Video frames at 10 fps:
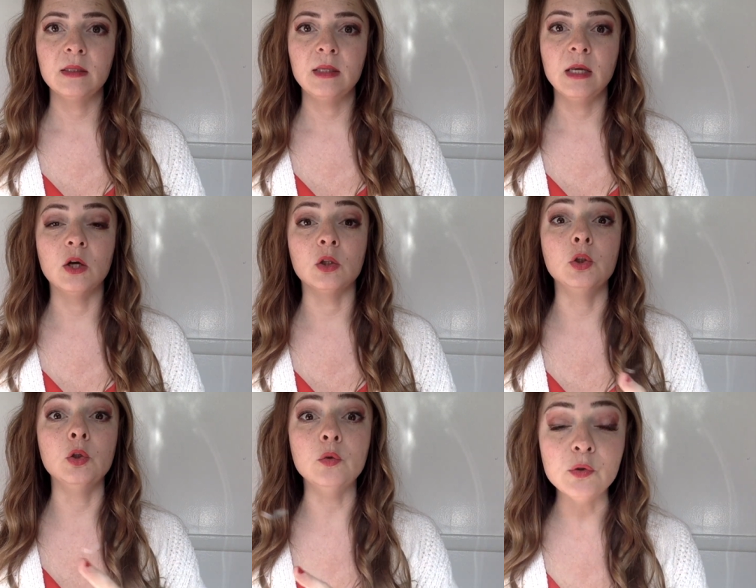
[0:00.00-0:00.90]
the
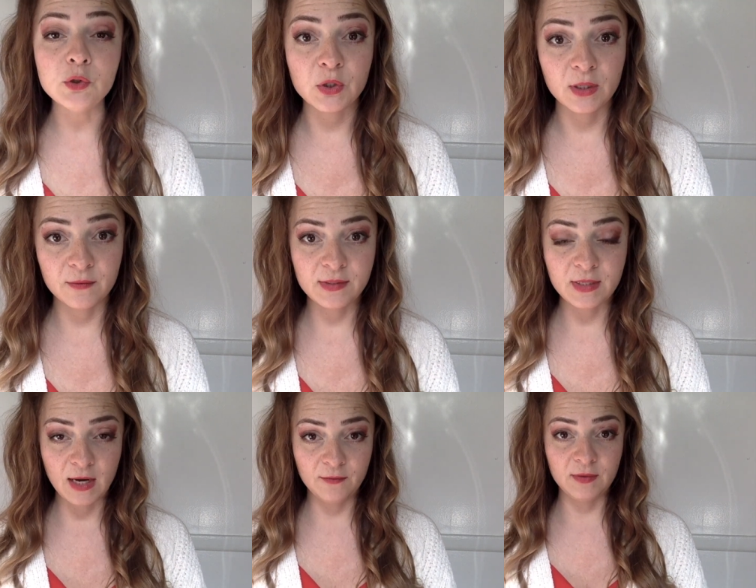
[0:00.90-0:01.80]
illusion of
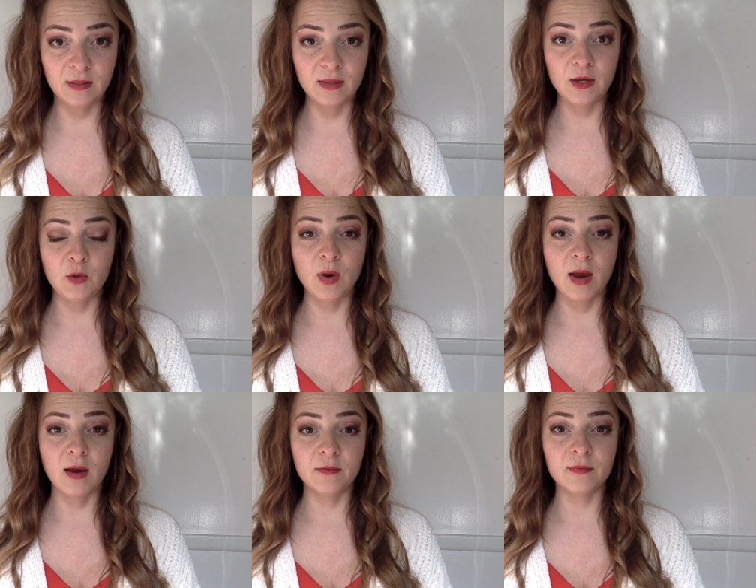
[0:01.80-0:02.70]
safety that you
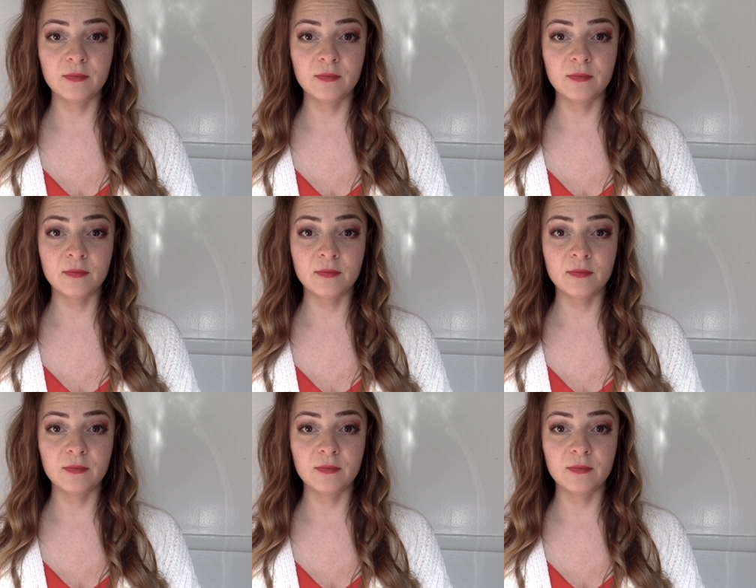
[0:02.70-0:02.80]
have.